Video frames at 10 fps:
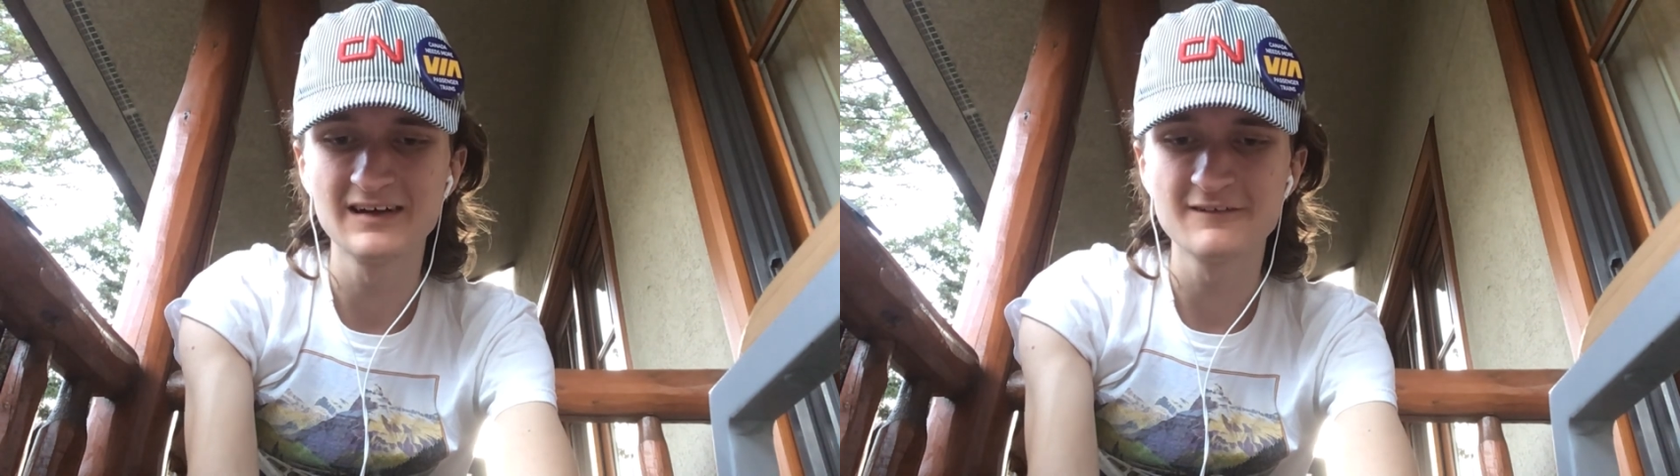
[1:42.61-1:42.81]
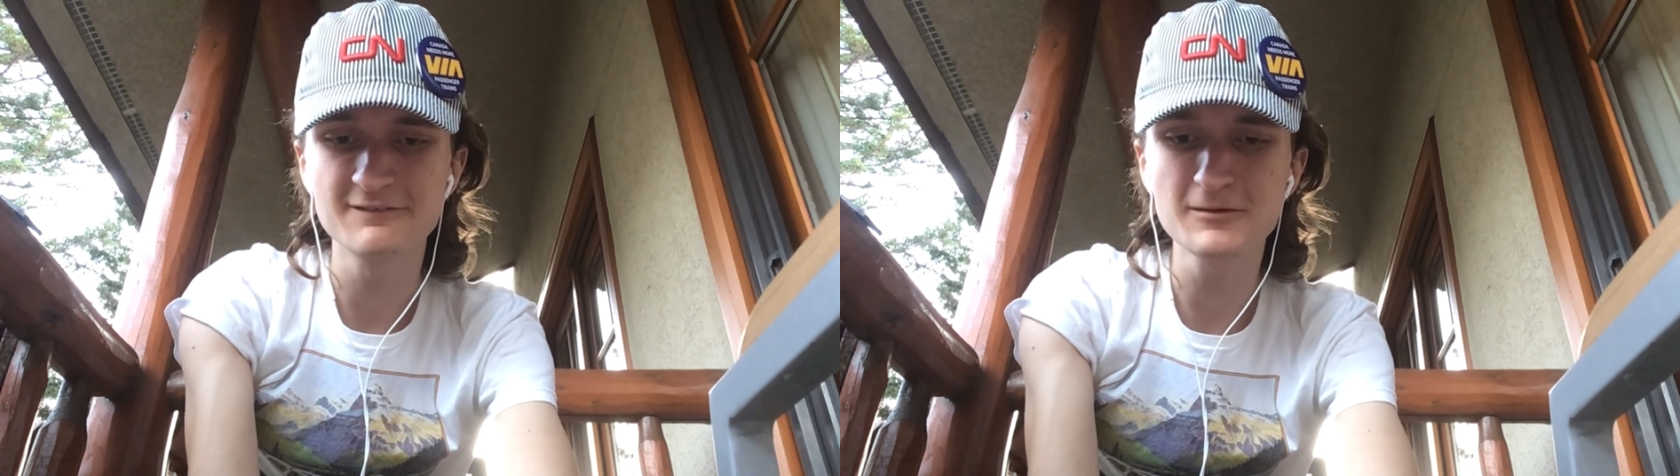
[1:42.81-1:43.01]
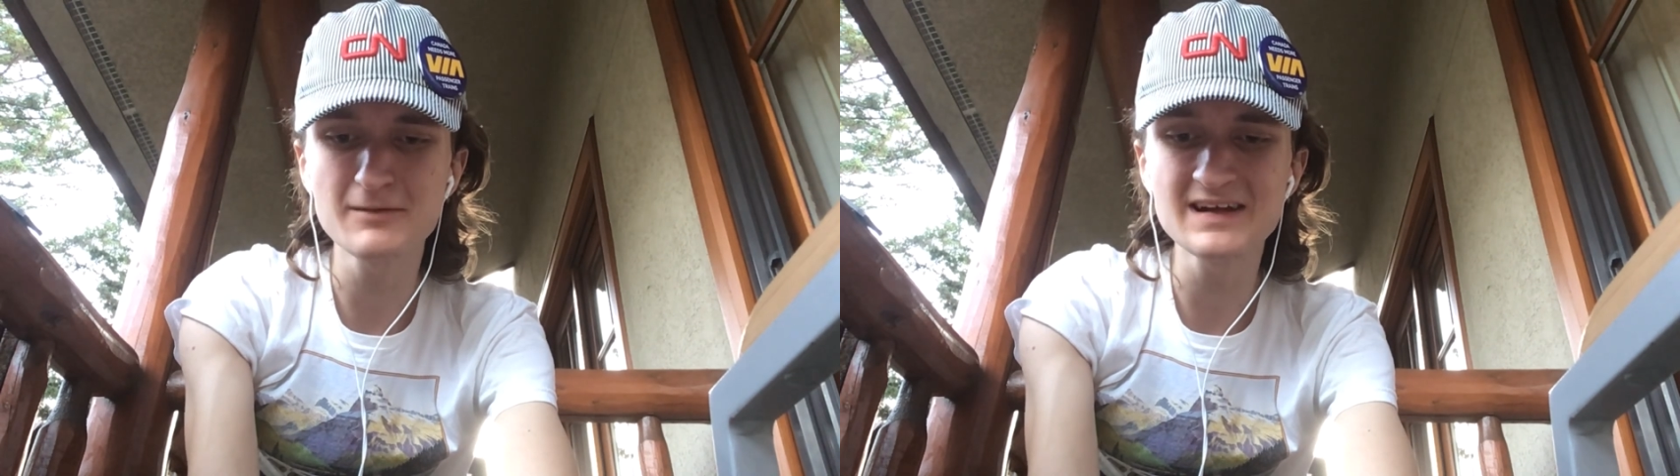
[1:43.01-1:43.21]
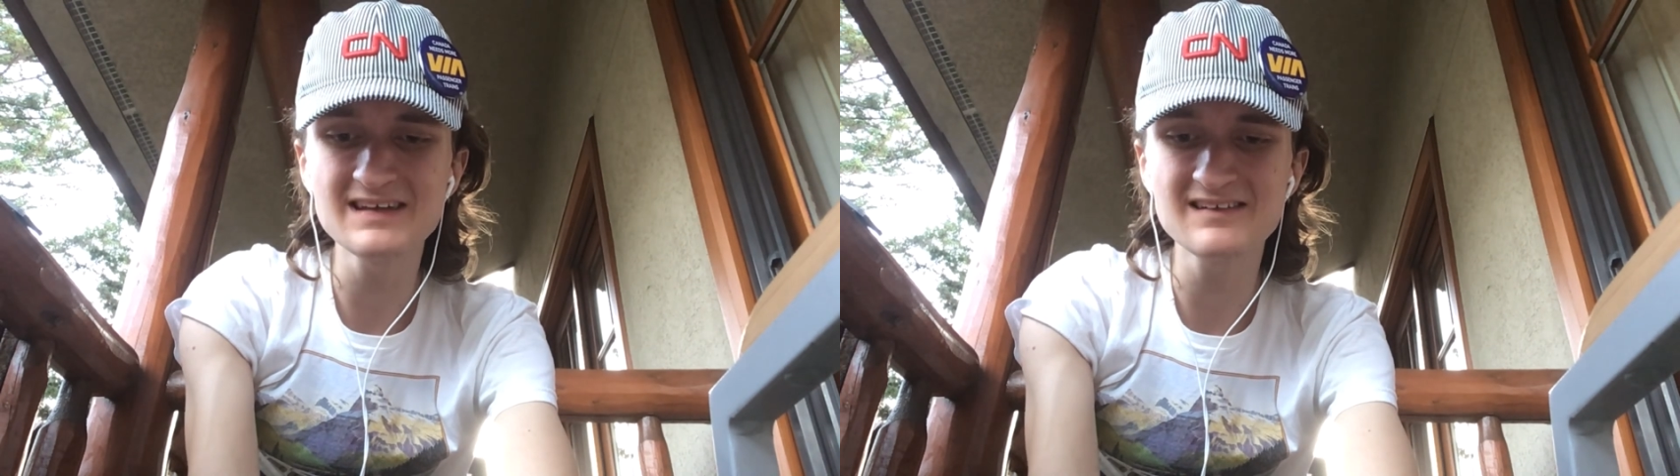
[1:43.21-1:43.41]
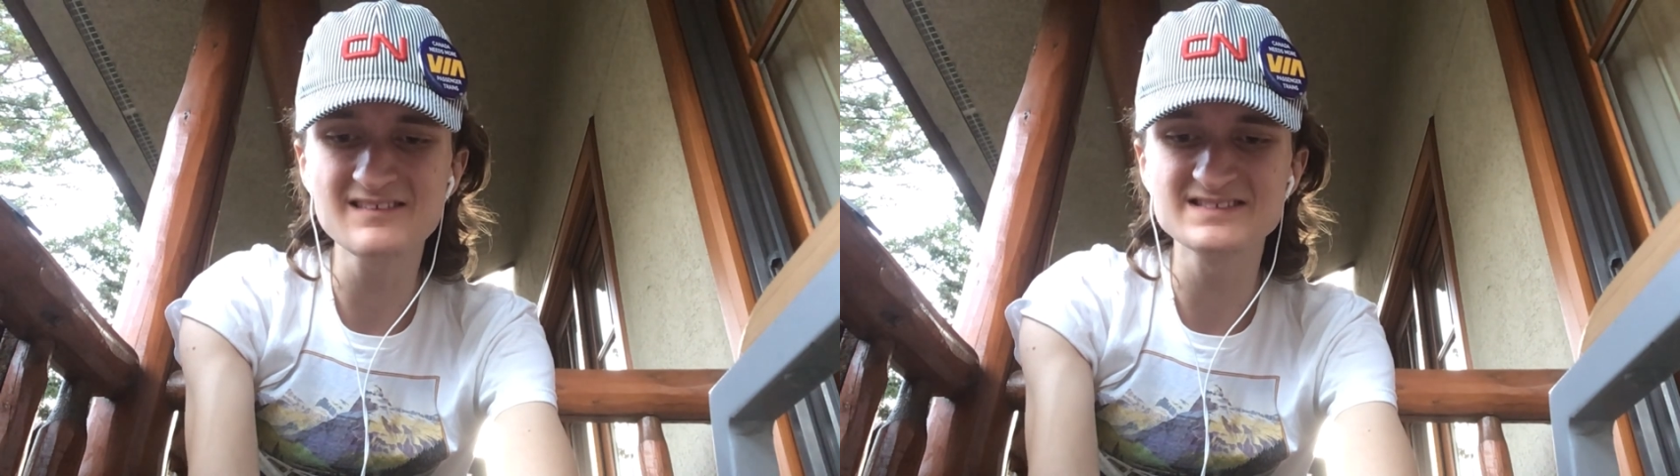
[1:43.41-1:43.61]
for many
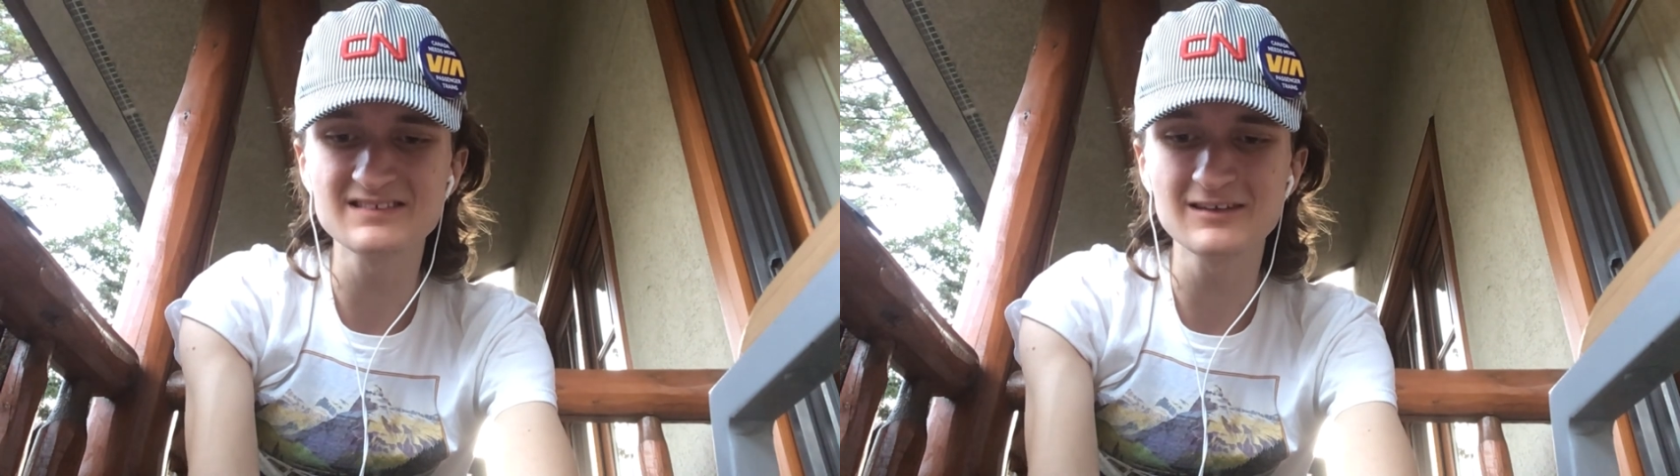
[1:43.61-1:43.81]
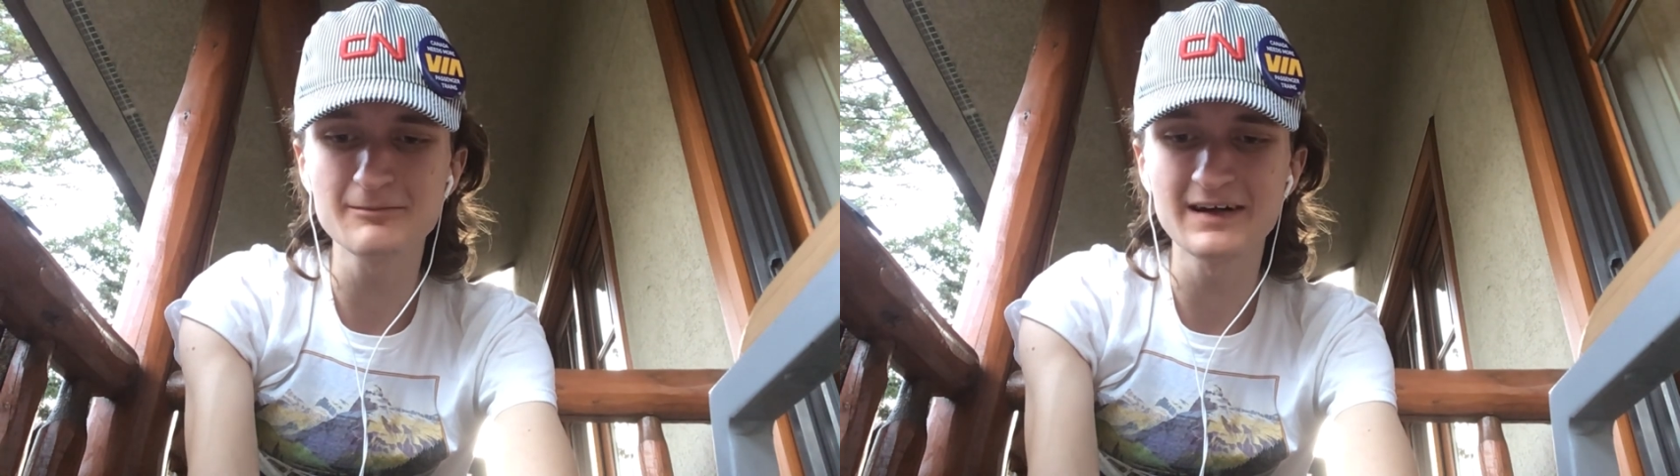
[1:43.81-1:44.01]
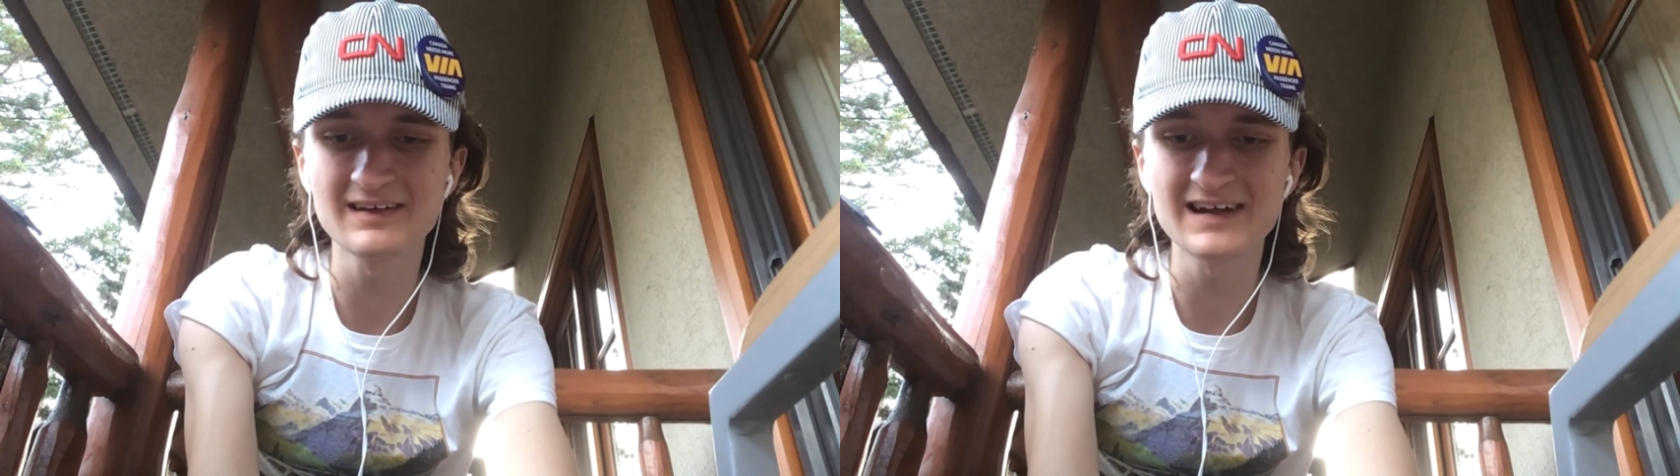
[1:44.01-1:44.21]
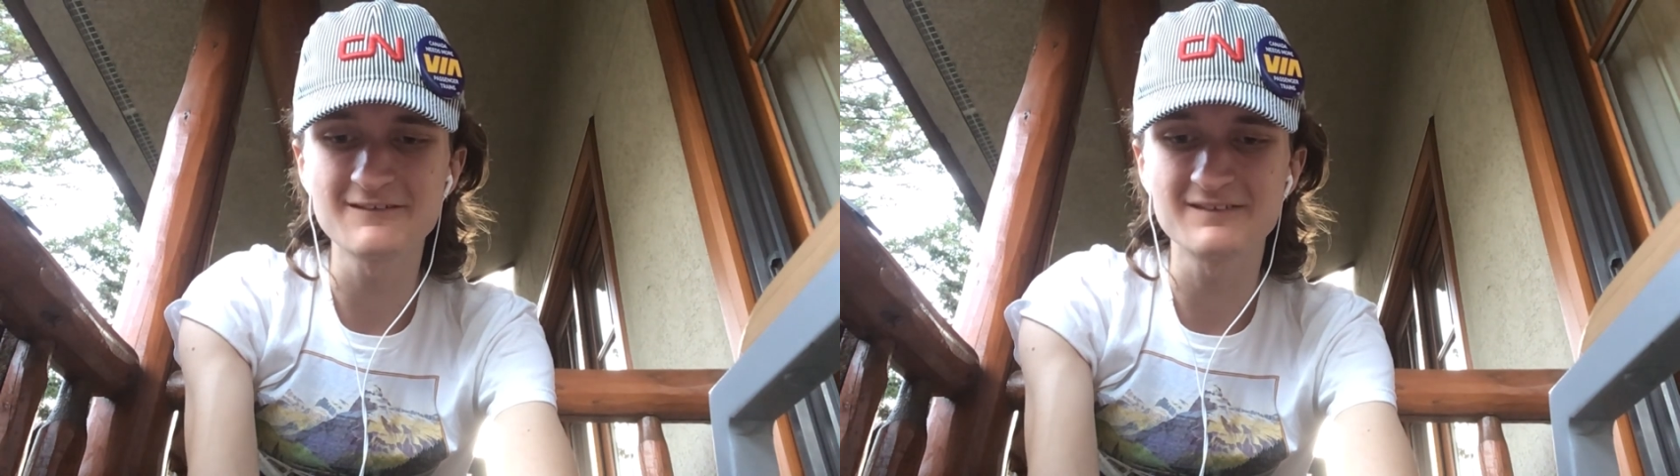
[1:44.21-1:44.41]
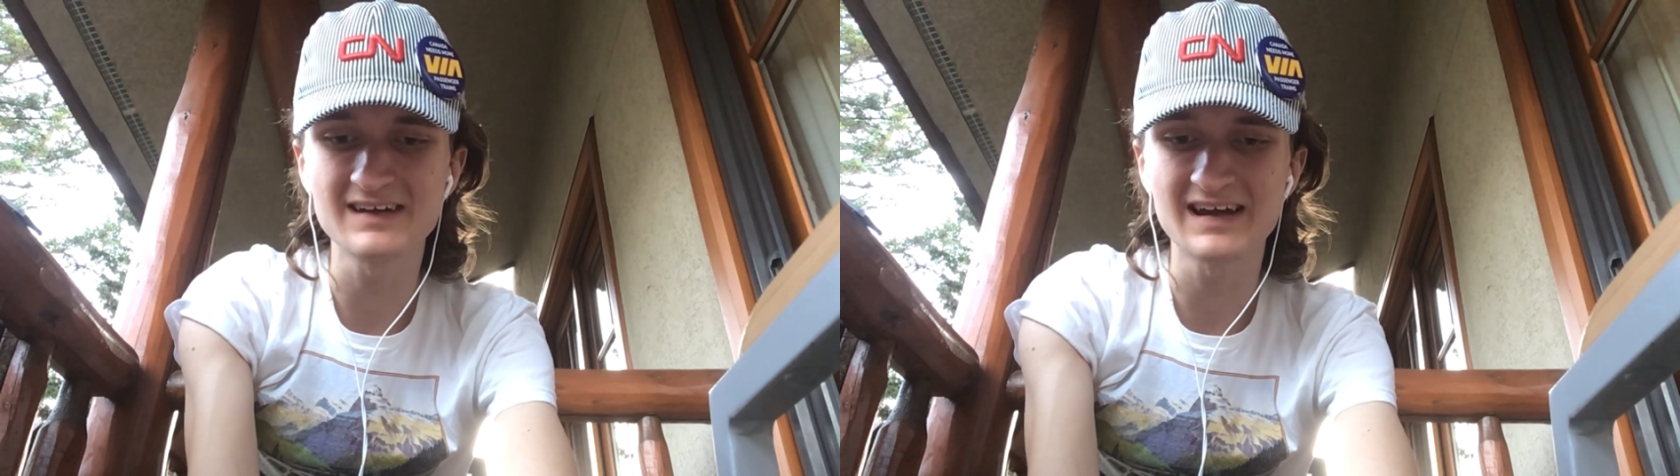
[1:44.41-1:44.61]
years throughout my
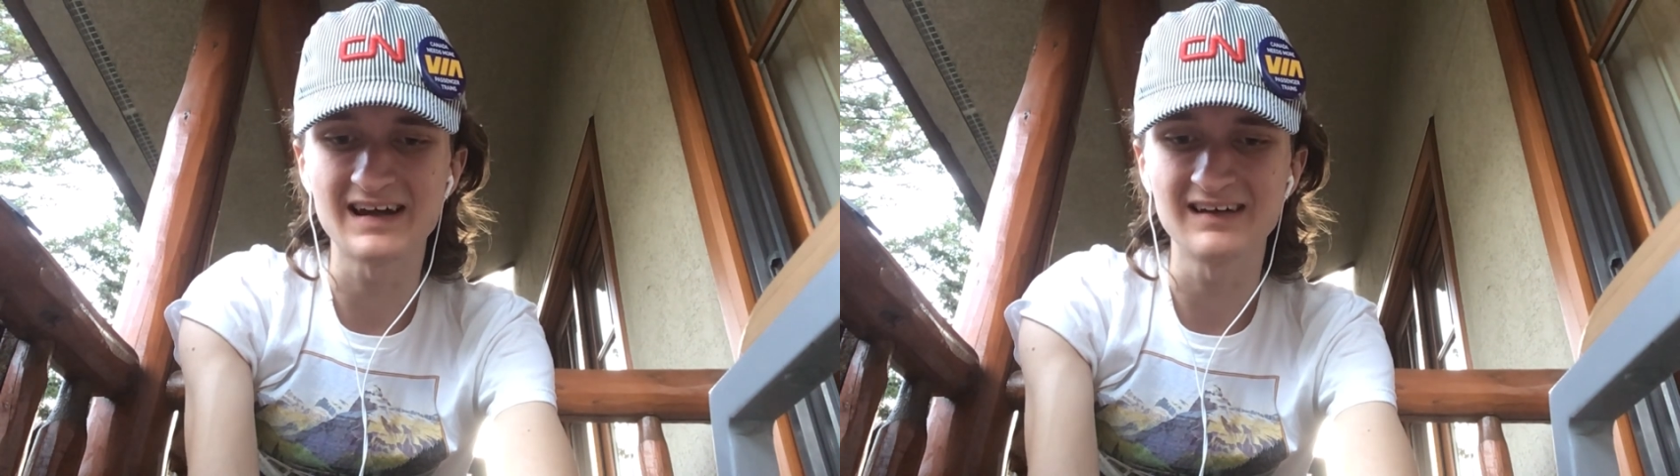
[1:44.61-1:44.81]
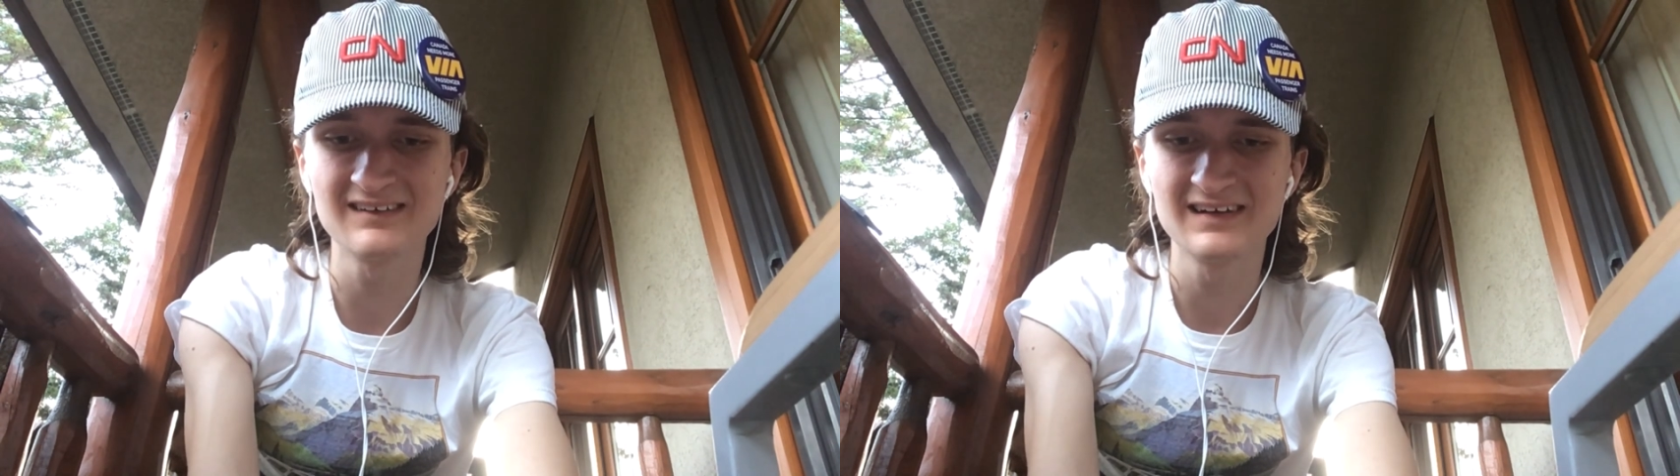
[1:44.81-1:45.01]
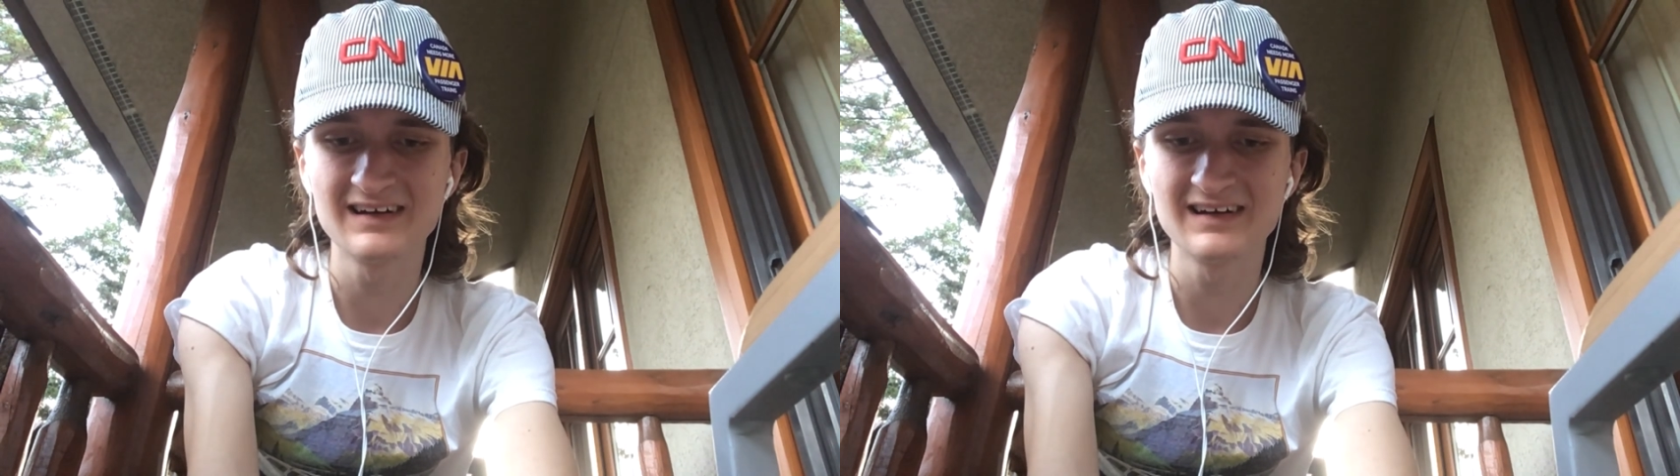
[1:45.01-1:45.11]
life yet,